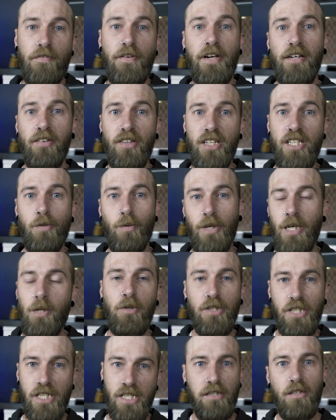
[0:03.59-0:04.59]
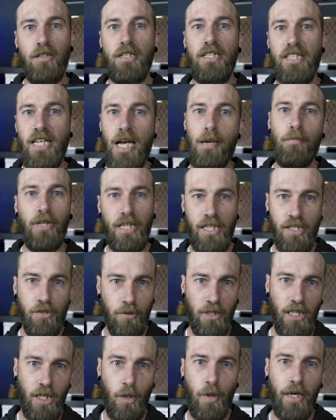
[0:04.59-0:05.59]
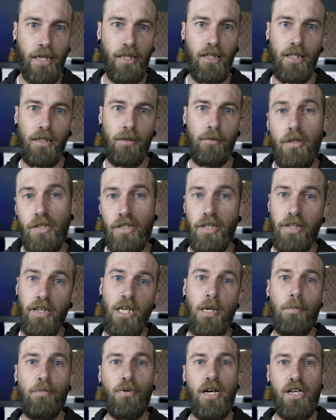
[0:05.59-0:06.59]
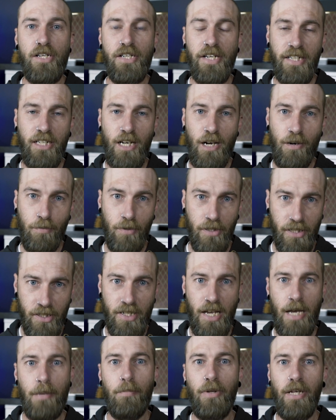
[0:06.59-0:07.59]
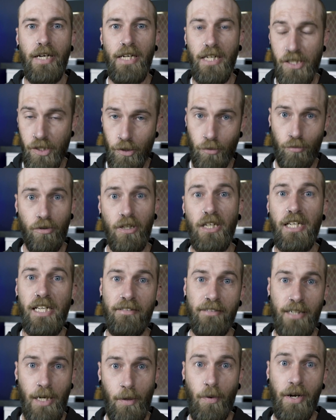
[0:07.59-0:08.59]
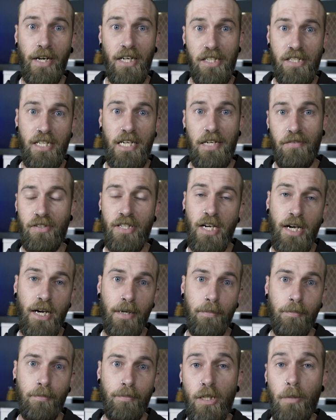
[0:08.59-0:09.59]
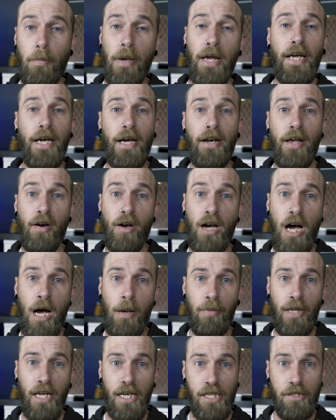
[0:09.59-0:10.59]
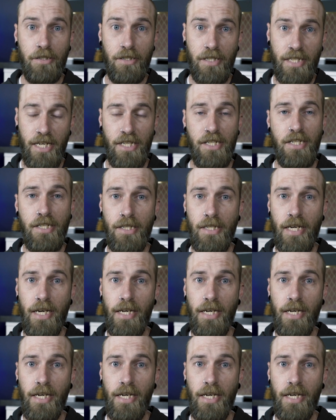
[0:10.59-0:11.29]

I figure this week we'll just look at templates really quickly. So starting a project off with a template is a really great way to save time. Depending on how complex your sessions